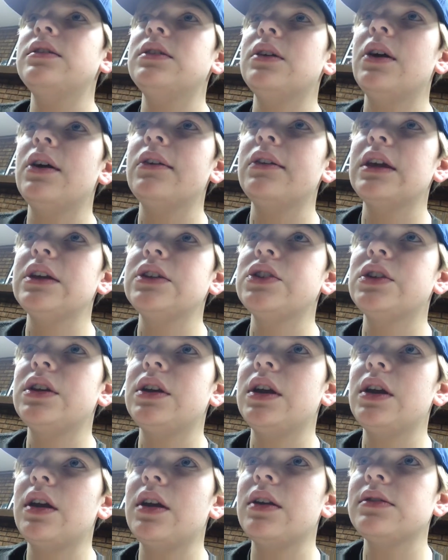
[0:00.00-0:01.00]
do not have that
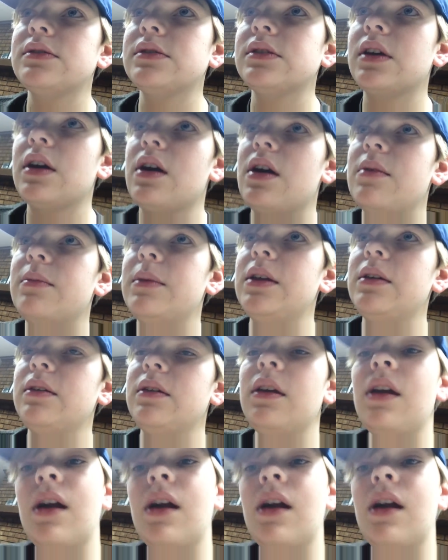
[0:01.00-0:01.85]
shenanigans, comment.